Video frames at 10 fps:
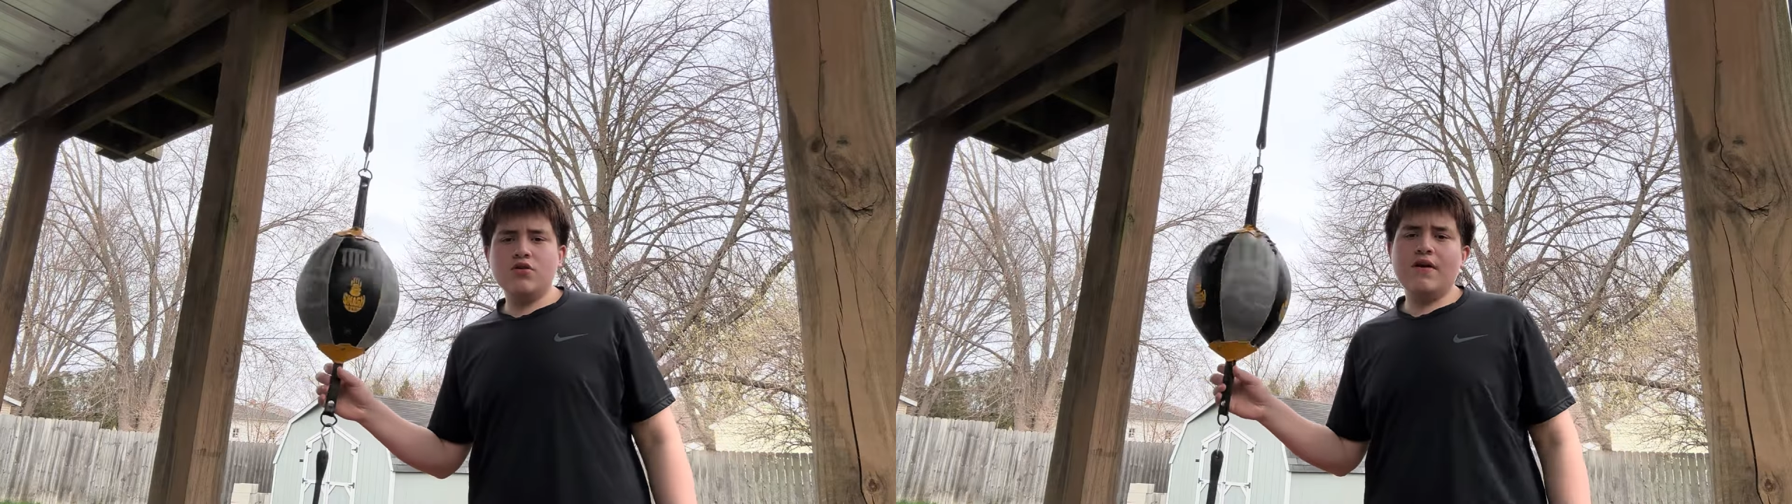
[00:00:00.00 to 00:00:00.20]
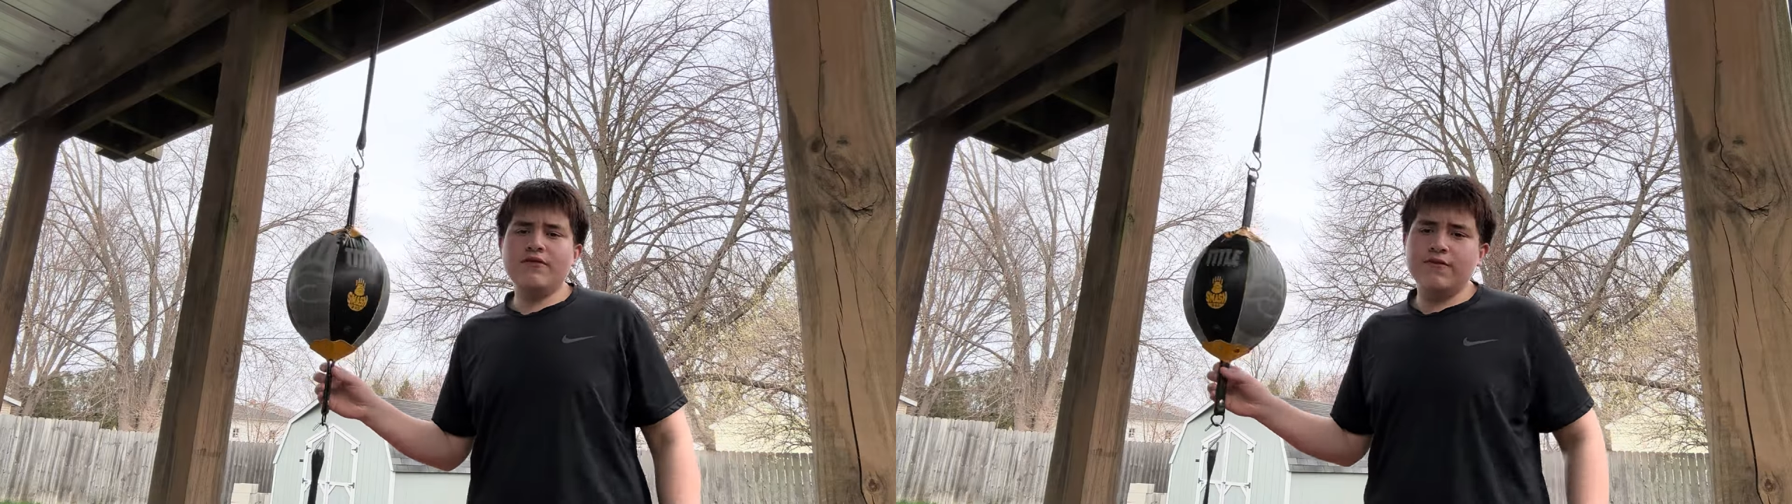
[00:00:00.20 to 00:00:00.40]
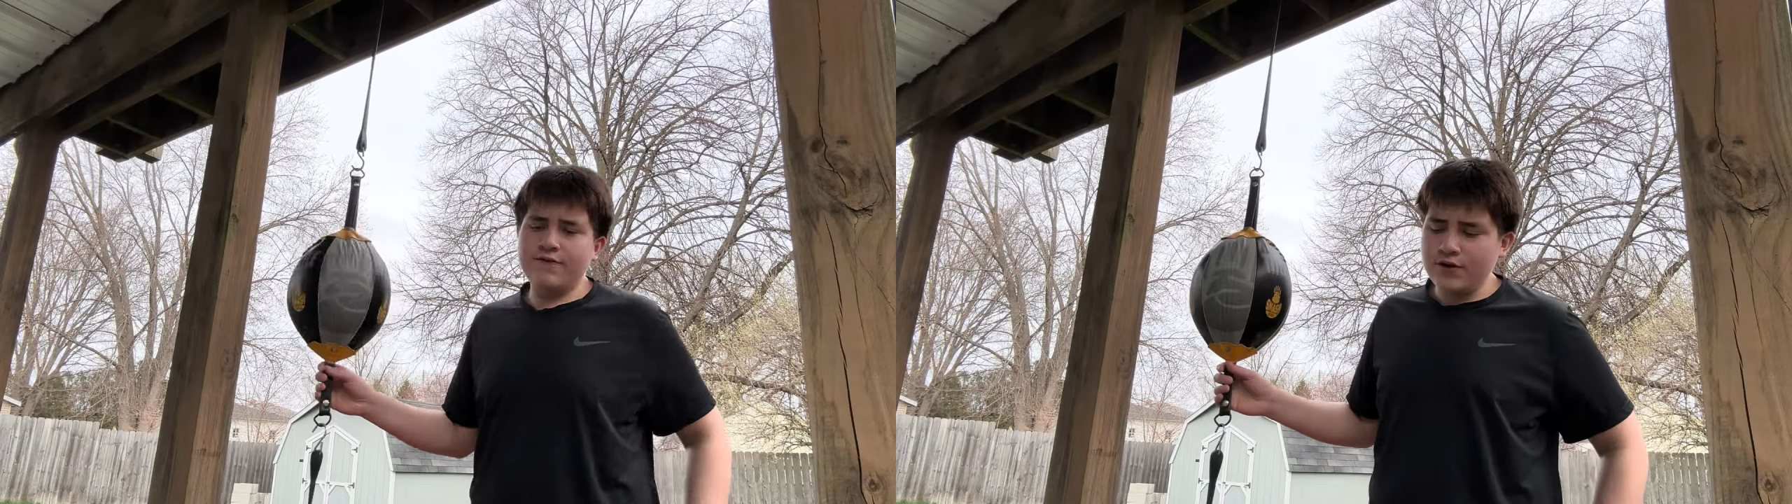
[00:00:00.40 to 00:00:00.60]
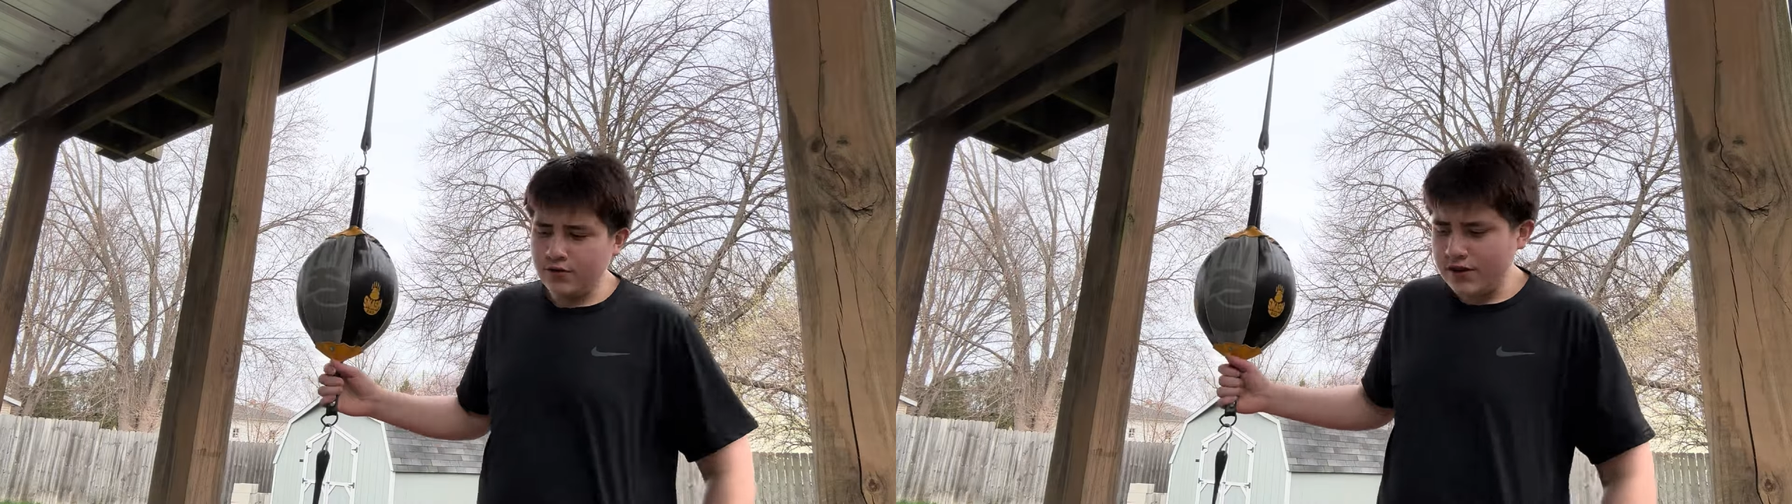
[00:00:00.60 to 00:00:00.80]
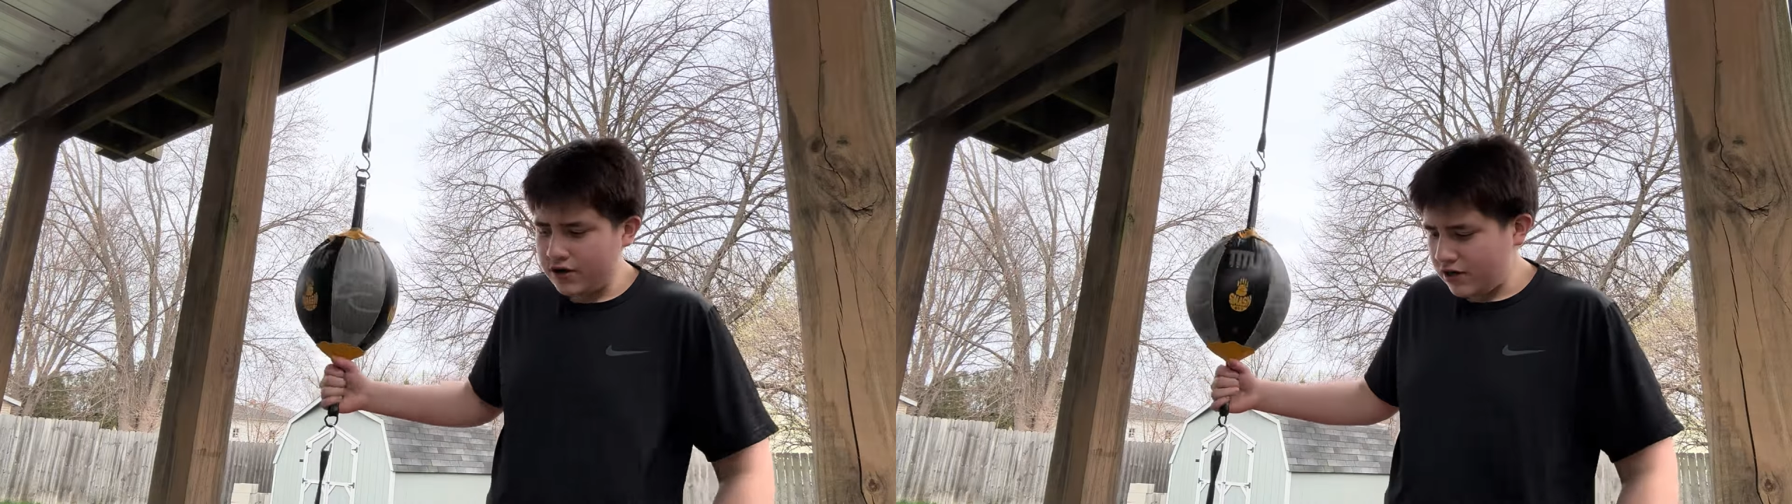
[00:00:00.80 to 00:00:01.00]
you have to
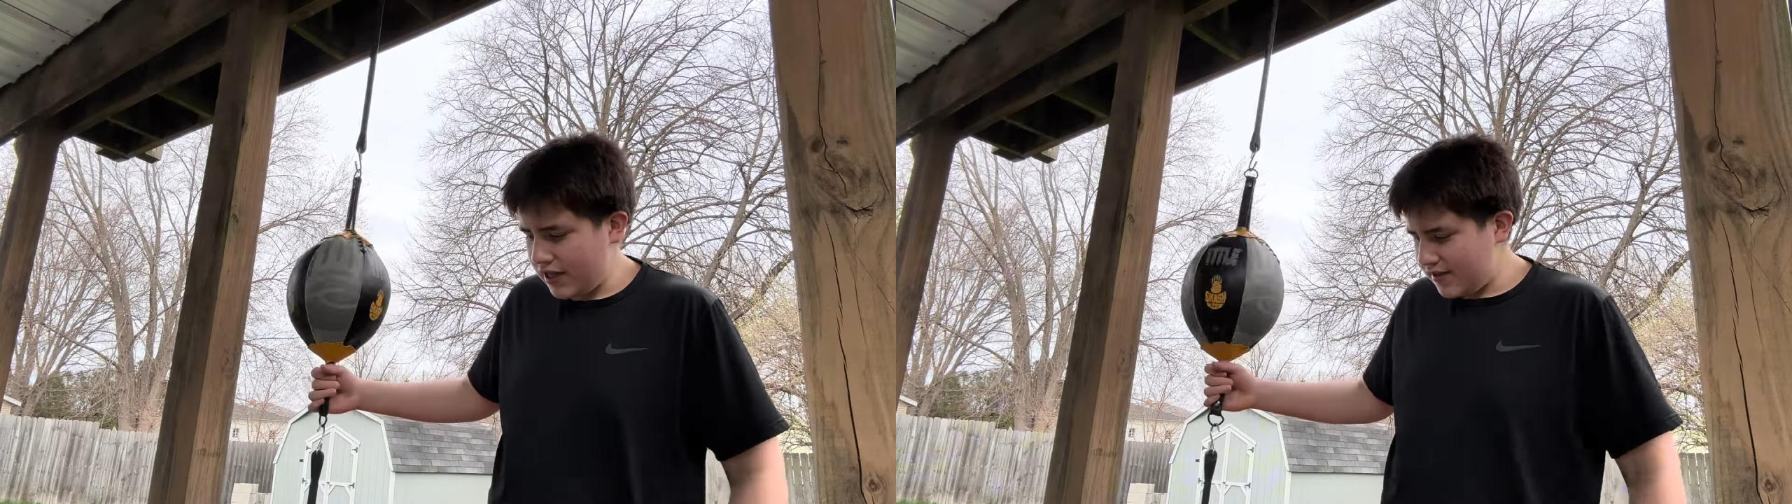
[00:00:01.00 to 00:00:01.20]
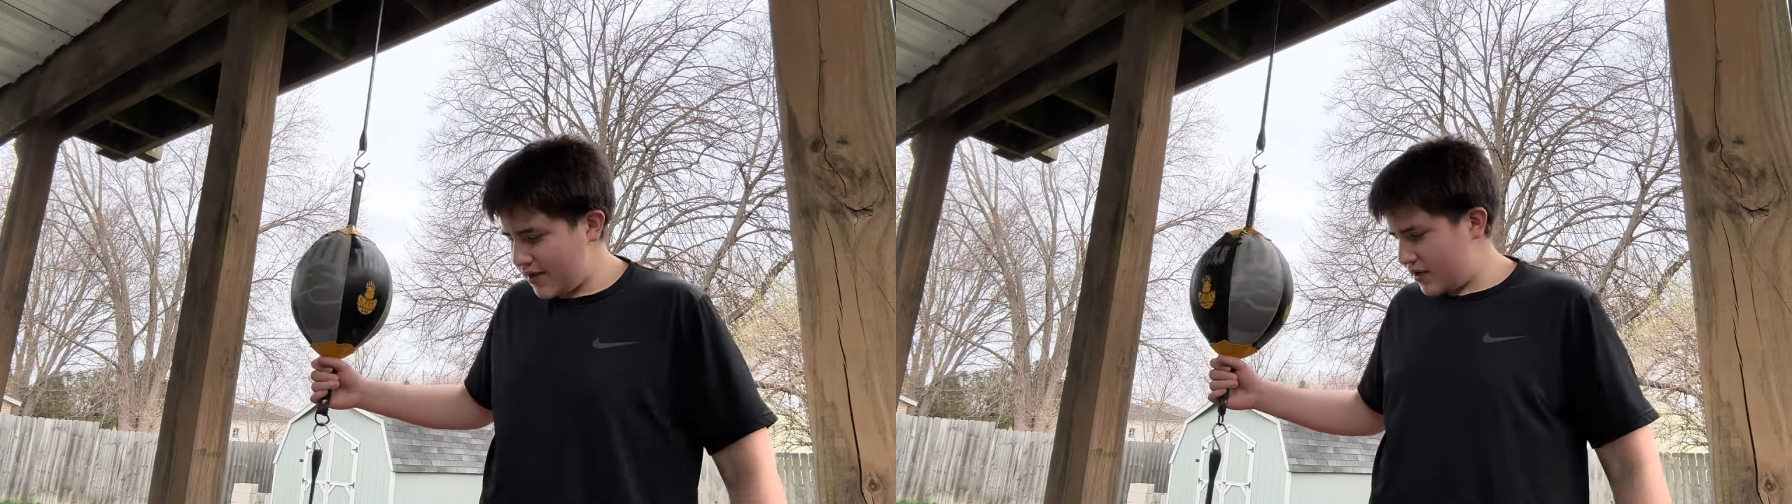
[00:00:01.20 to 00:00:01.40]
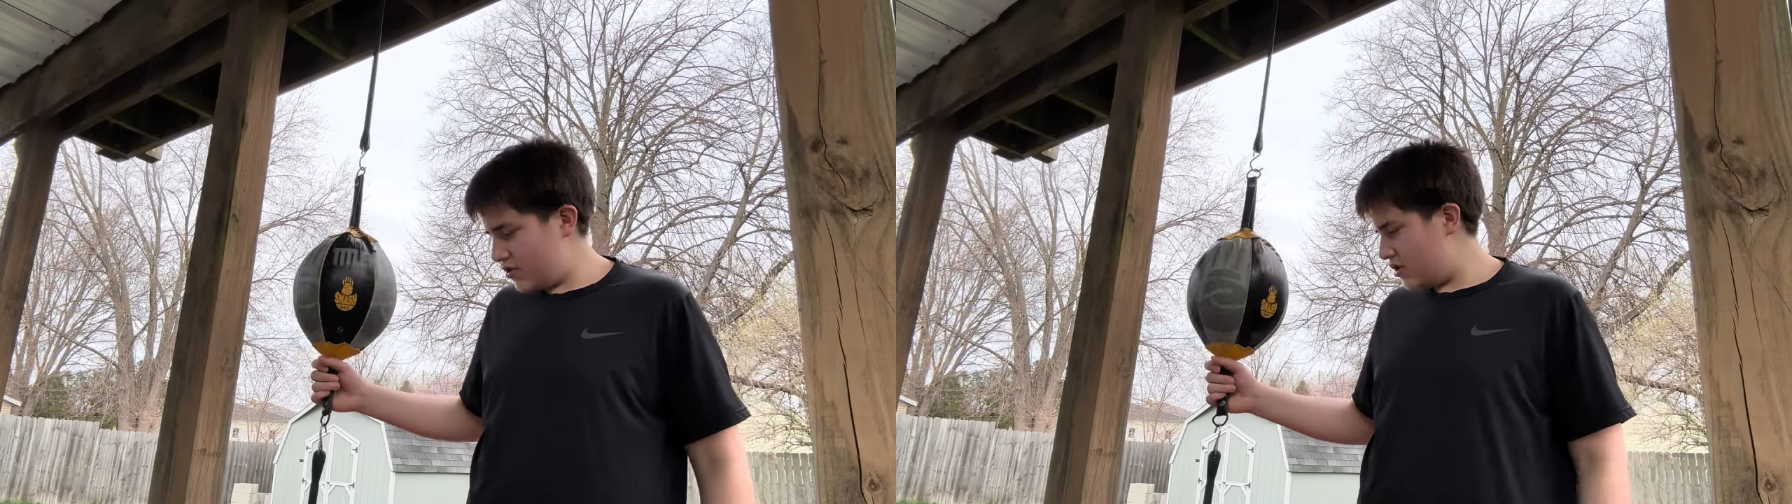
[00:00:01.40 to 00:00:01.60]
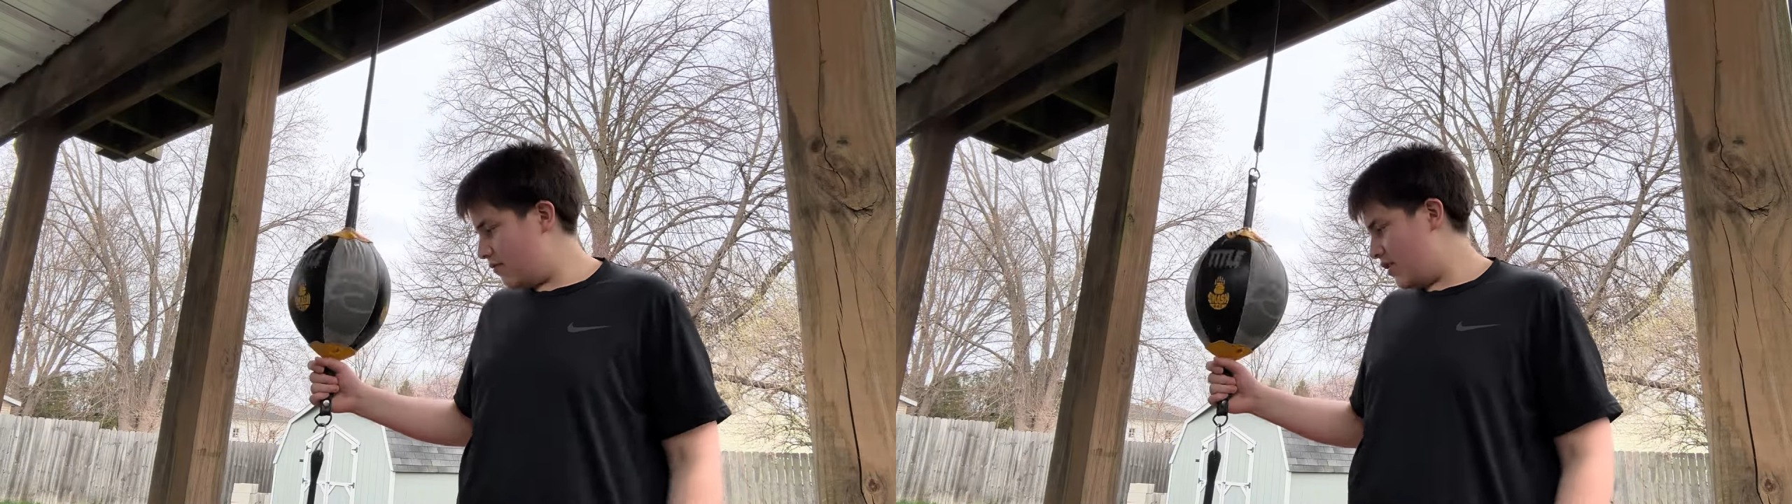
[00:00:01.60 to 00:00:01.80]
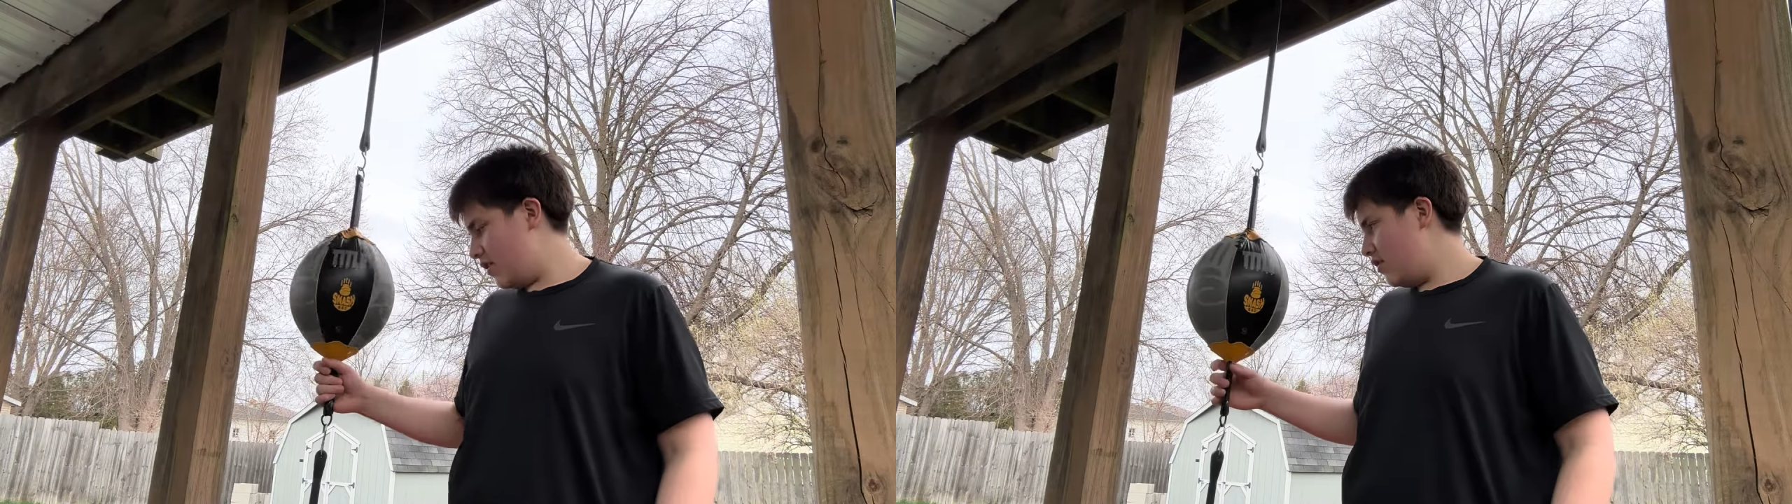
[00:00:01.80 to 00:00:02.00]
fill, that are latex or
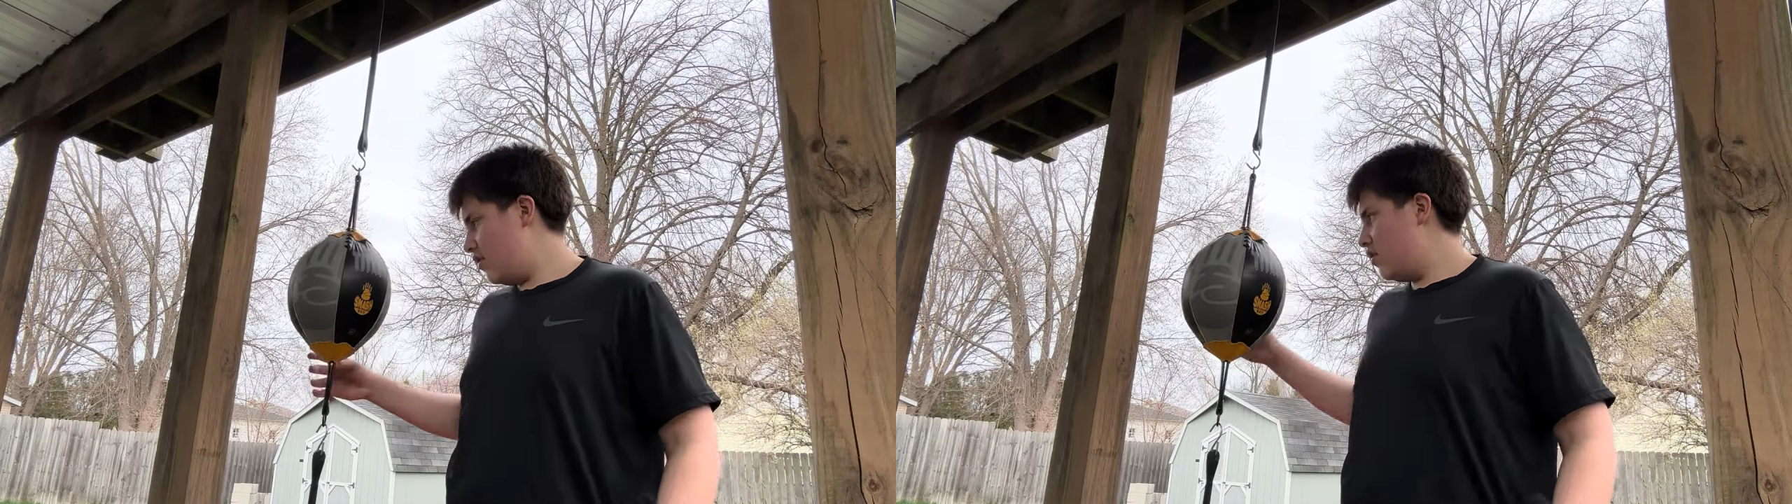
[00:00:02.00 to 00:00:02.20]
something.